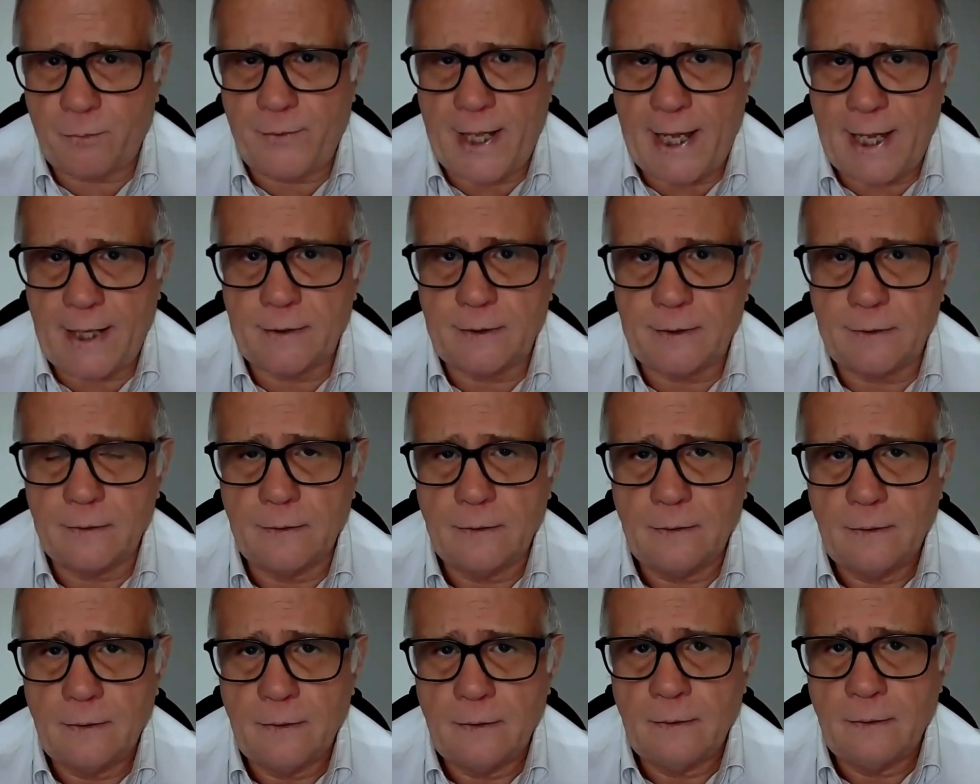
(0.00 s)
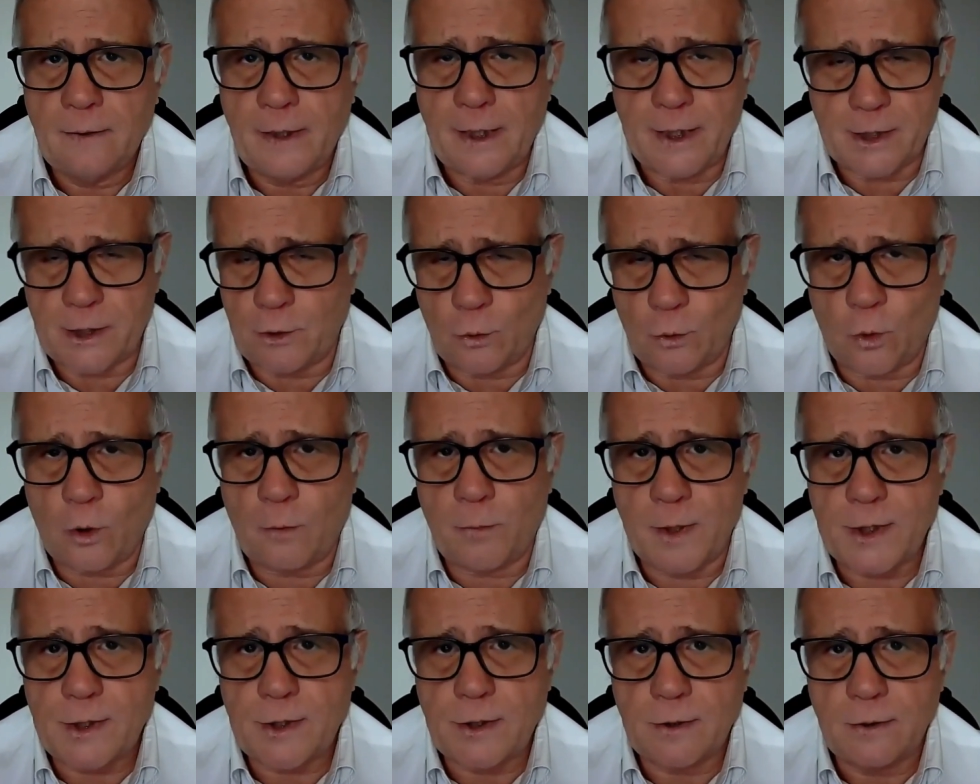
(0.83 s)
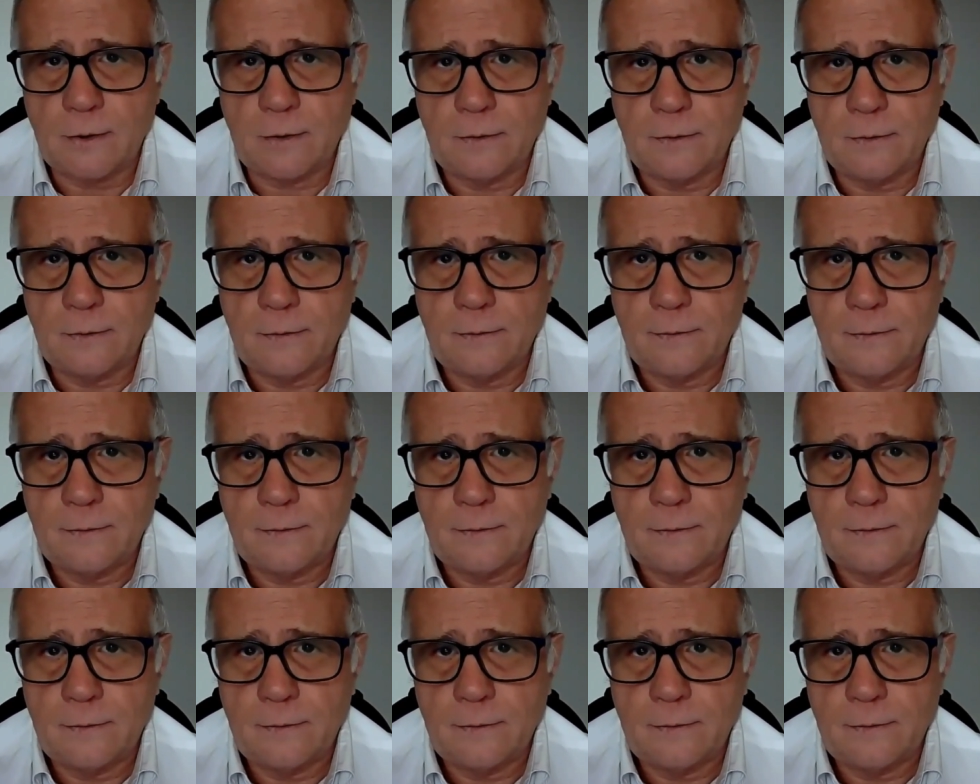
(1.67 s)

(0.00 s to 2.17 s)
from that, is enormous.